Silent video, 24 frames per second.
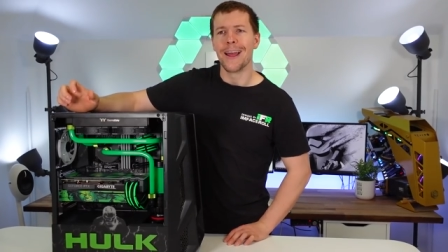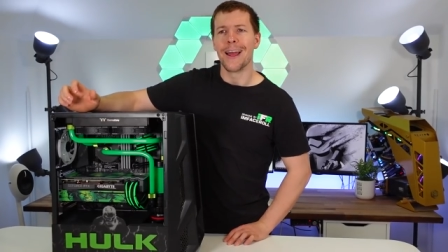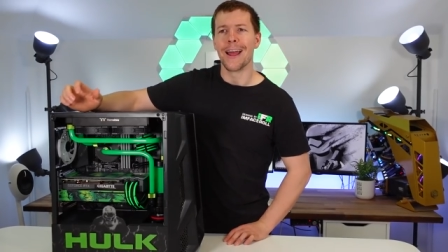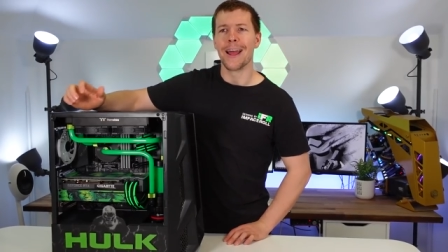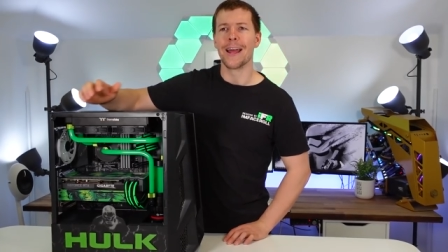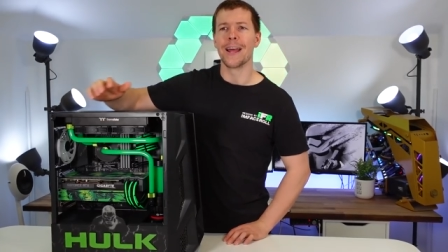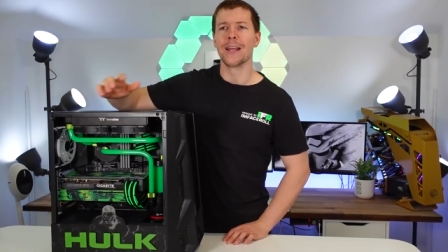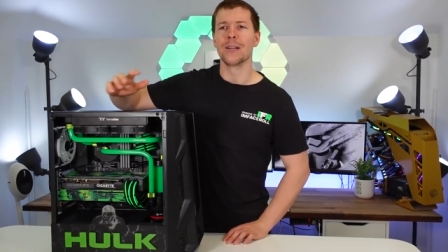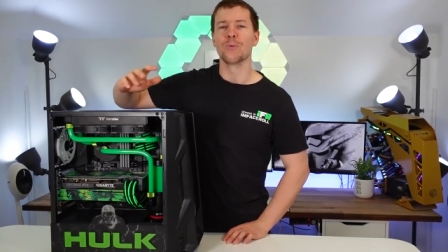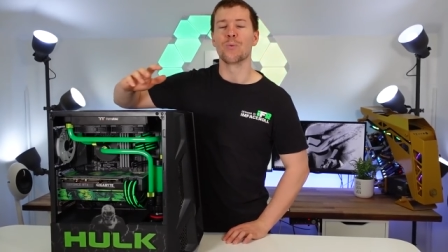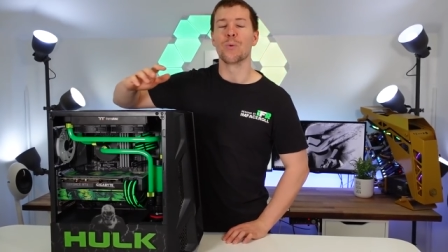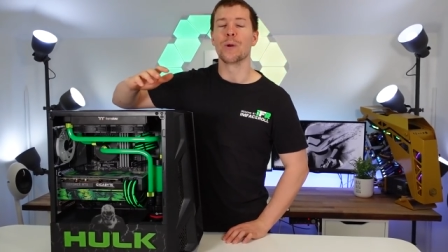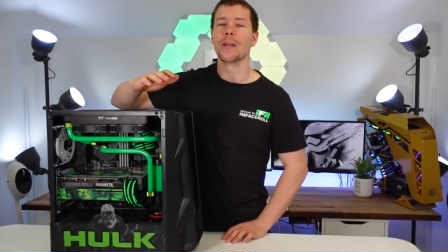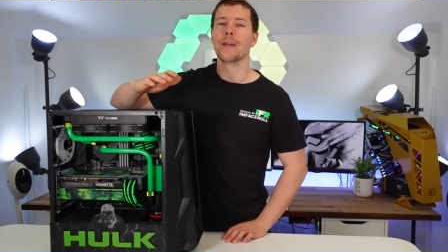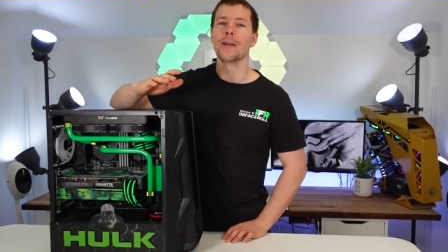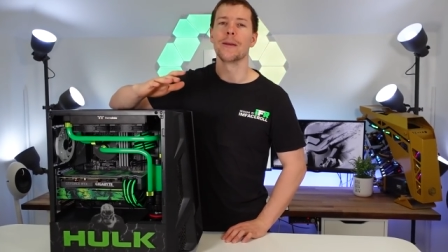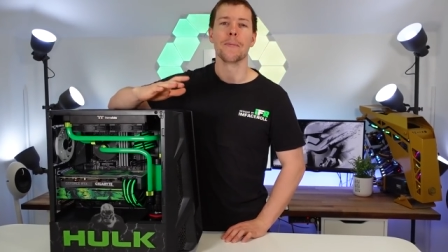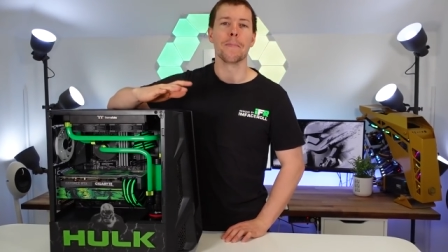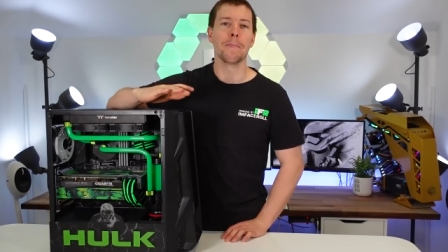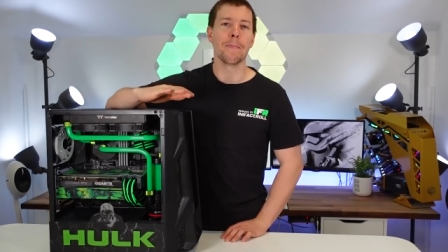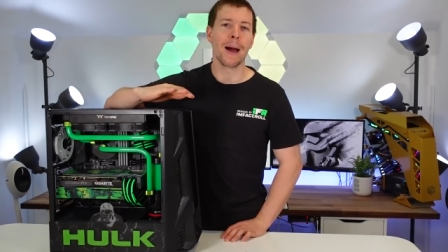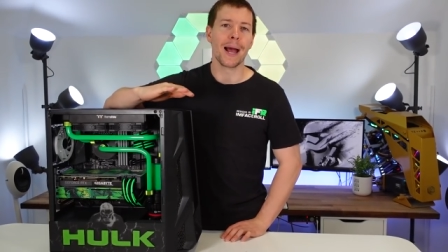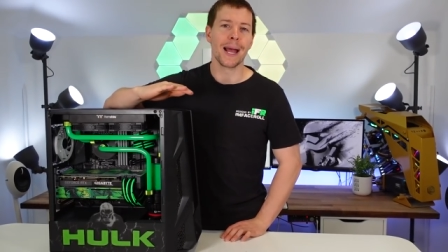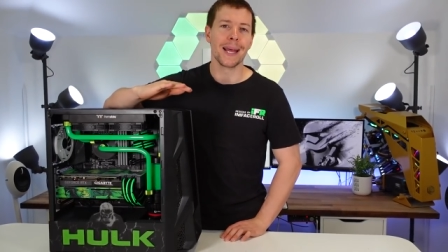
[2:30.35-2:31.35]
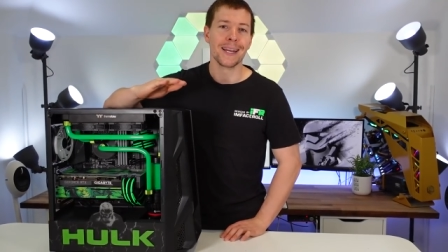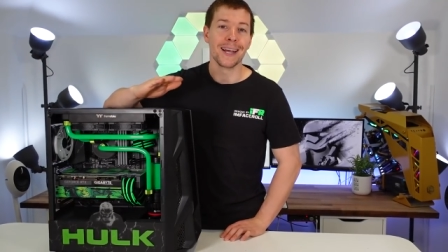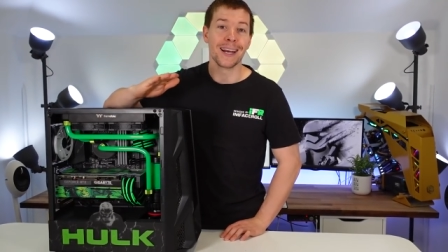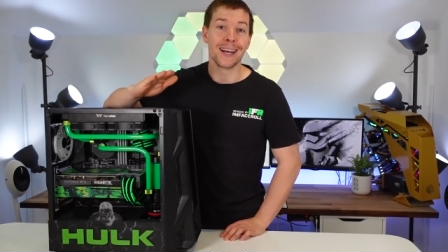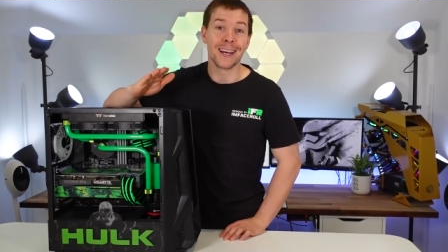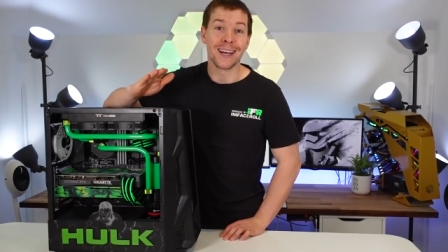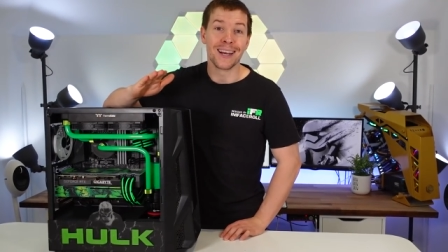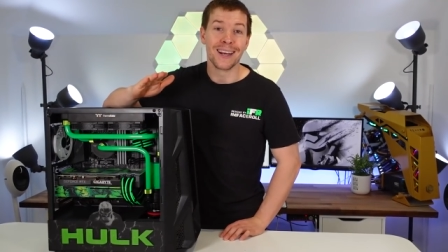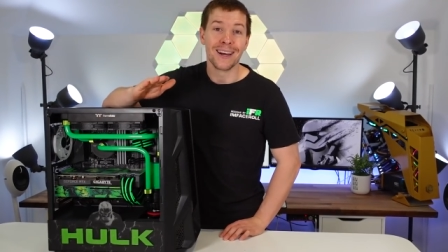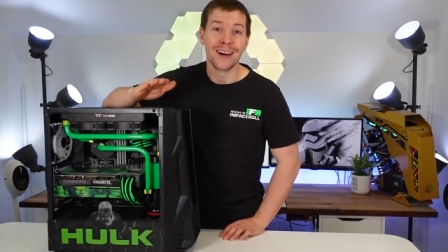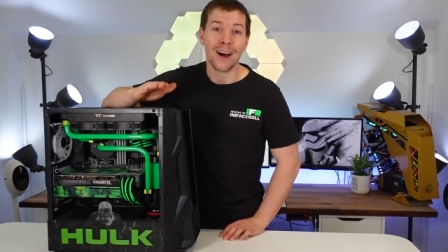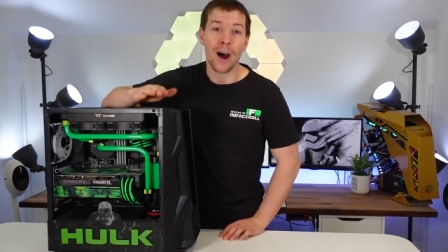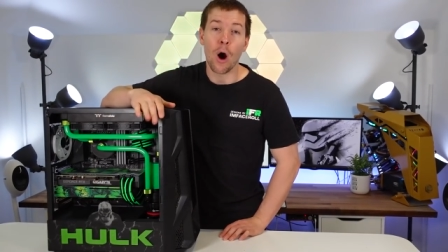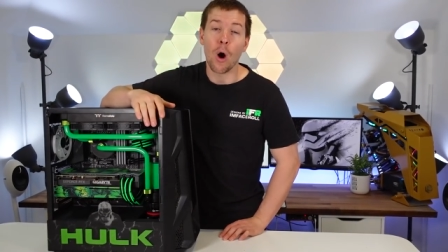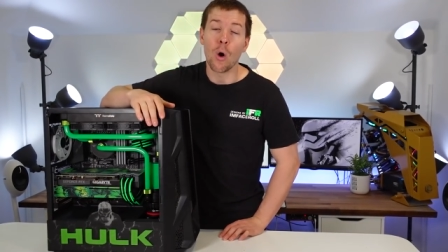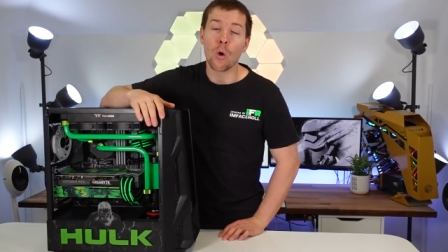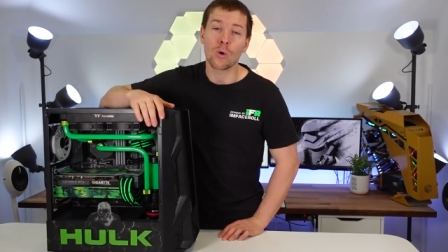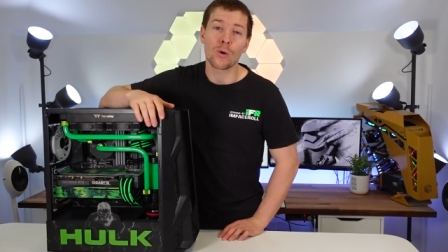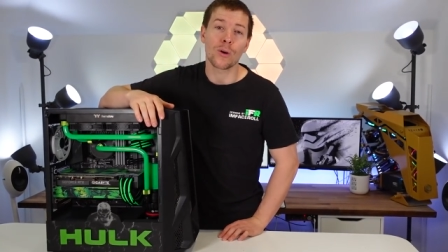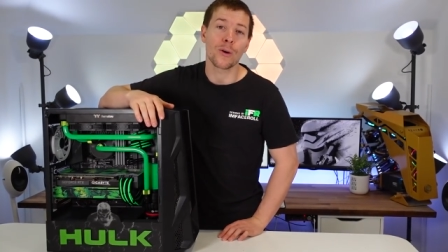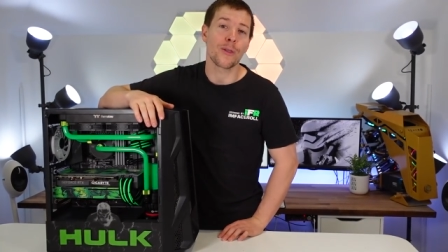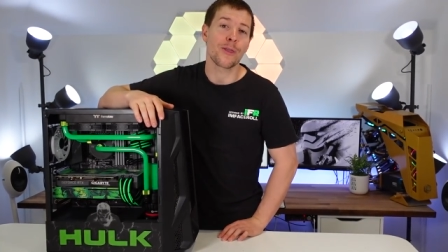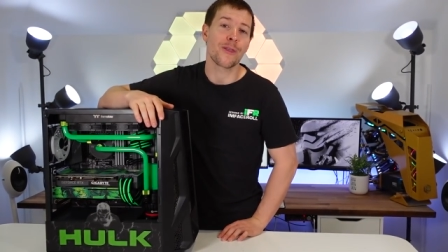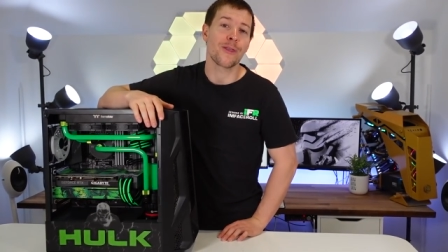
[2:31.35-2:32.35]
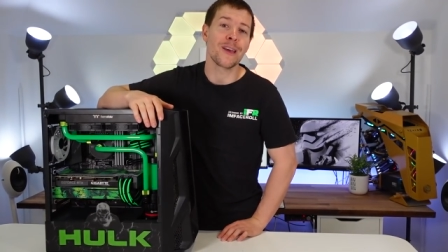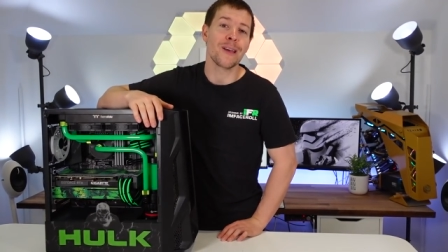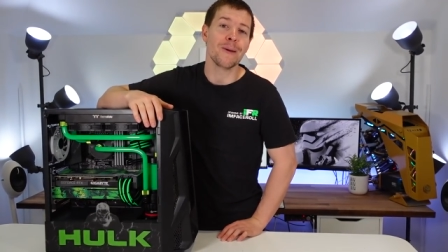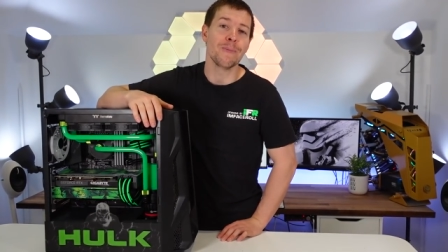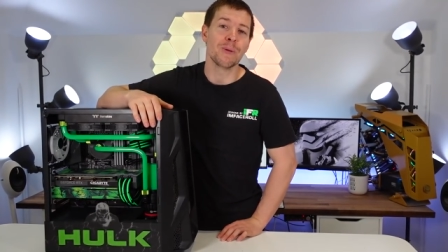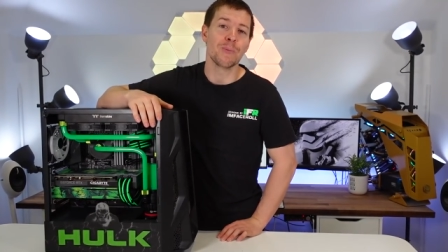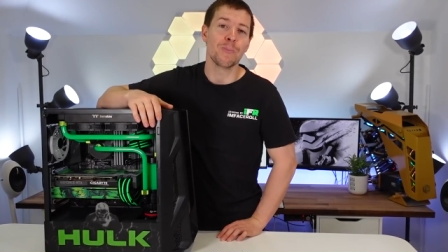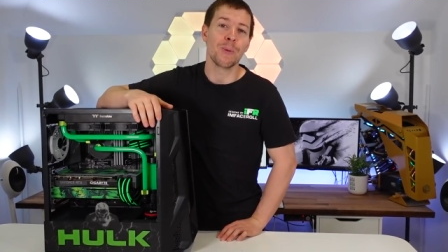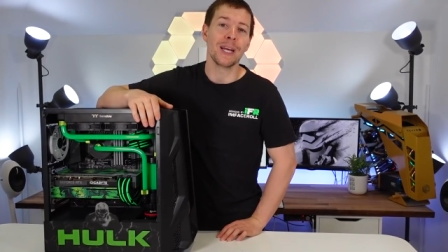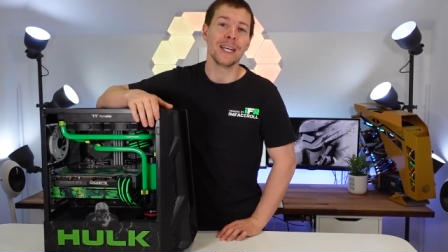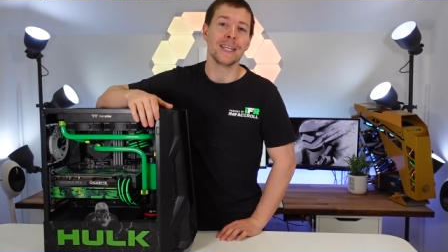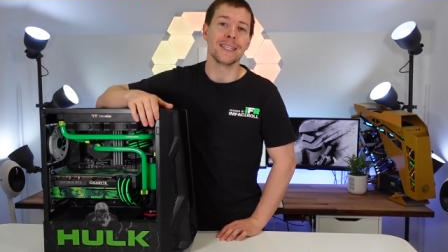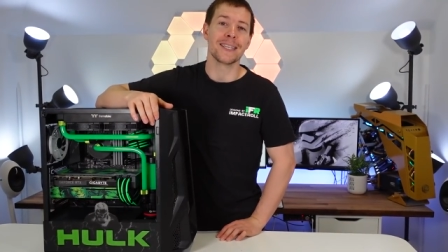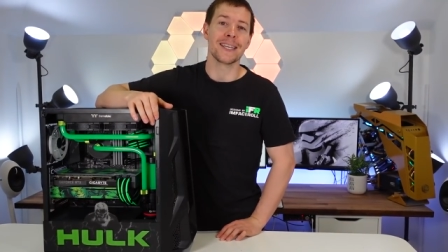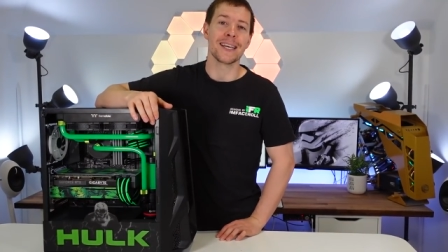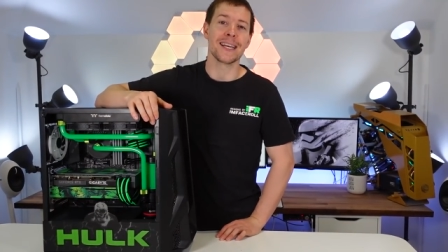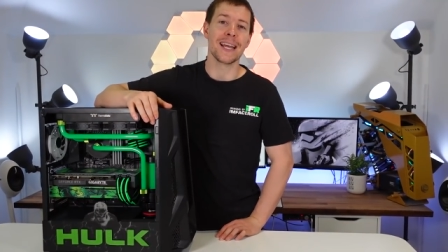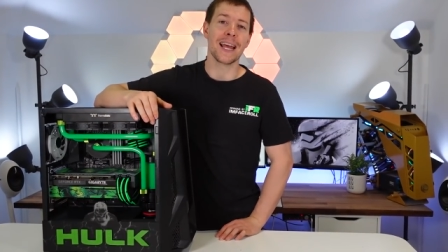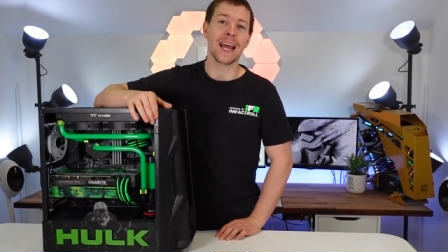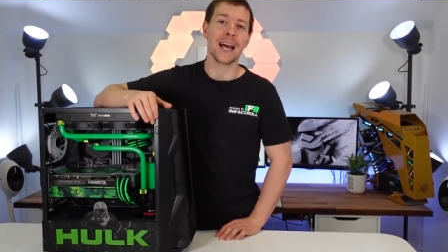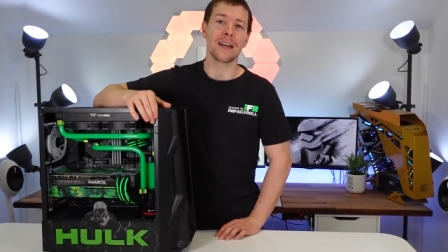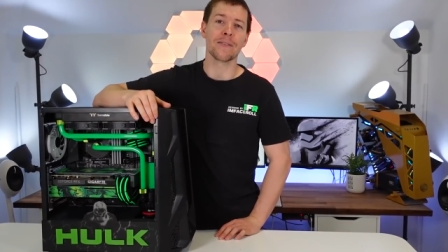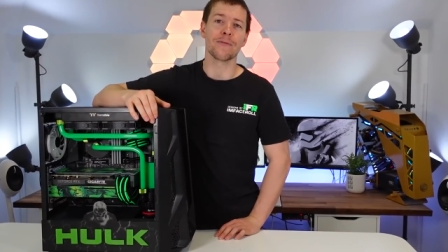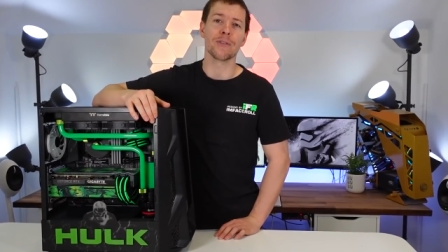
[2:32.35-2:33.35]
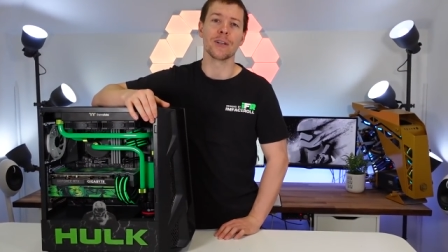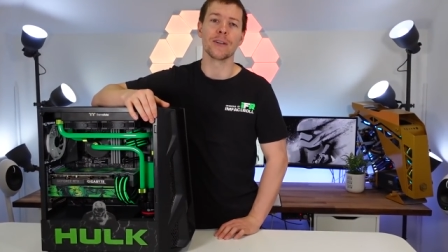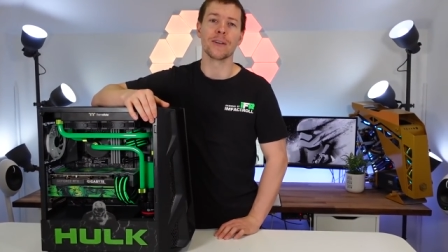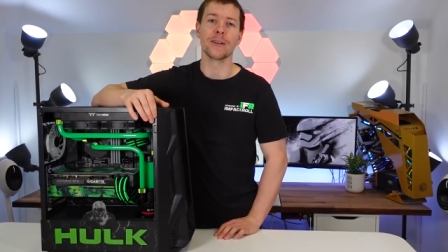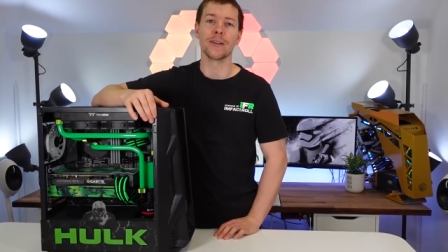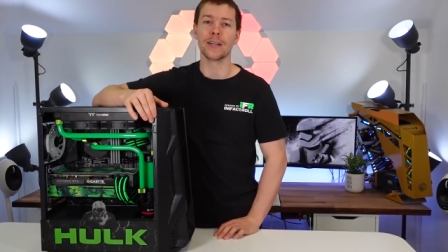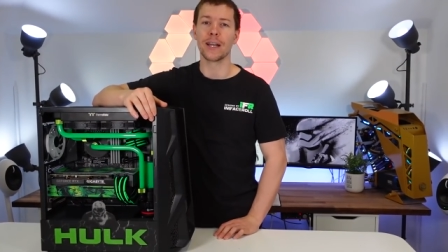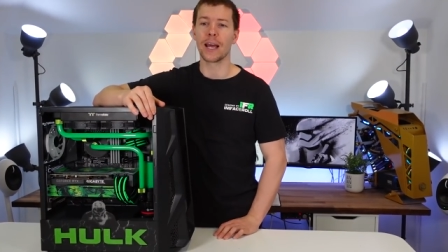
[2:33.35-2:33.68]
And we made a Hulk themed PC out of it.